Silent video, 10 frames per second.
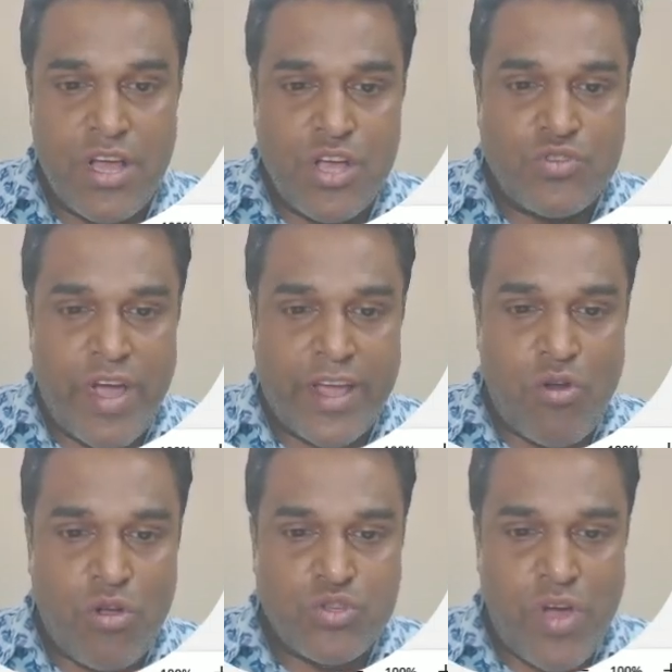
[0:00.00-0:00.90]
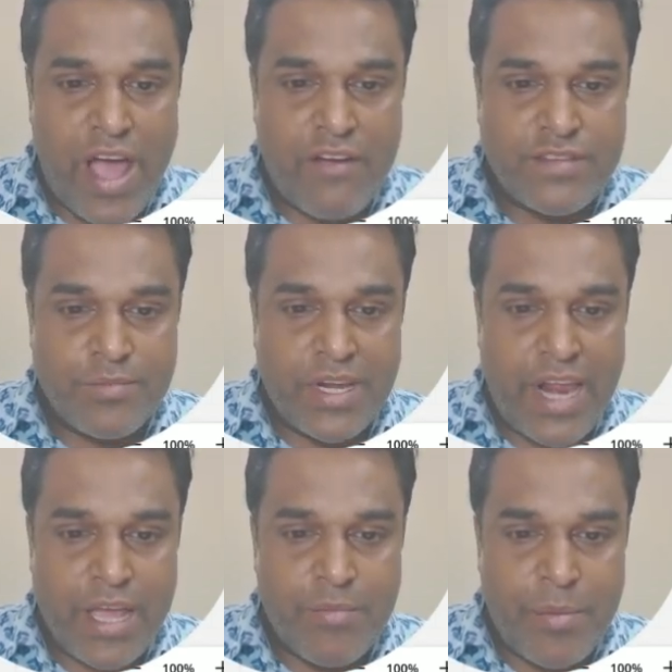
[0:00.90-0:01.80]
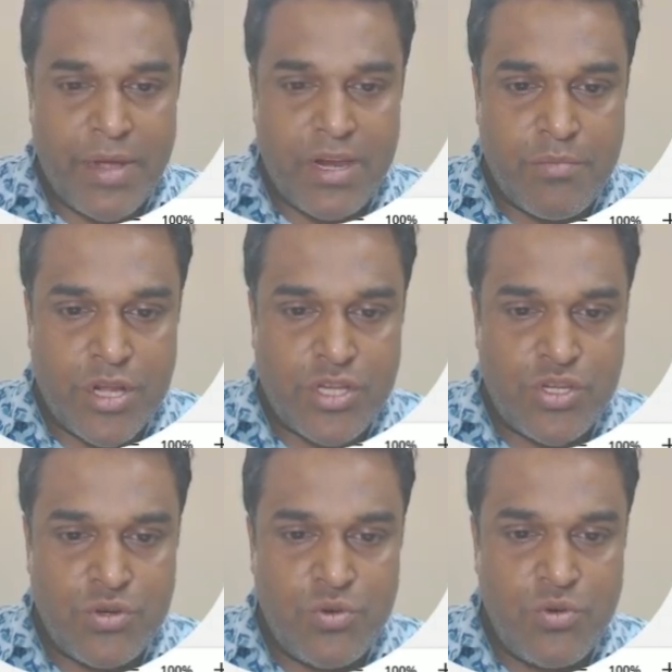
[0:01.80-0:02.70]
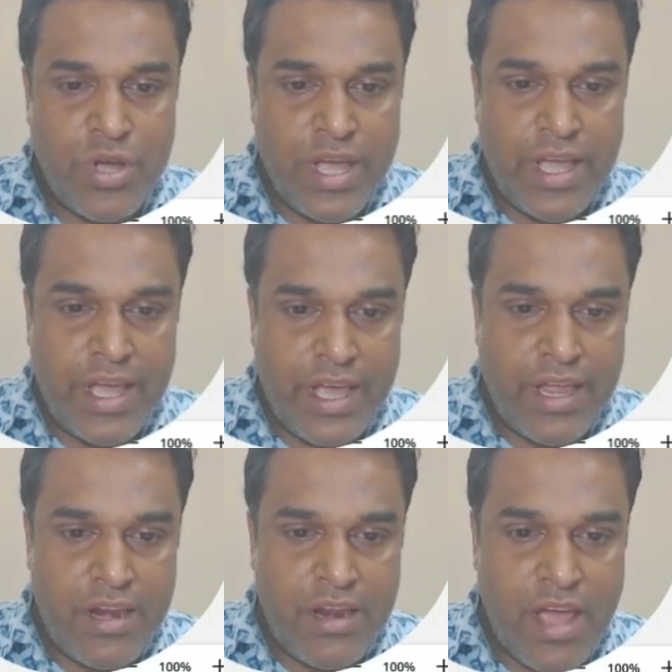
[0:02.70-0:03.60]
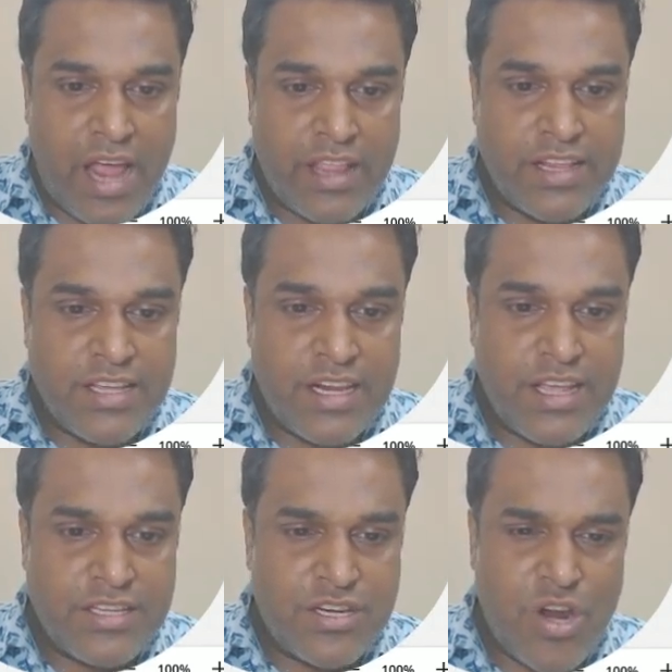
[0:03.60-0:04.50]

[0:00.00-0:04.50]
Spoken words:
So I can also have something like maybe number 2 in, and there is a list.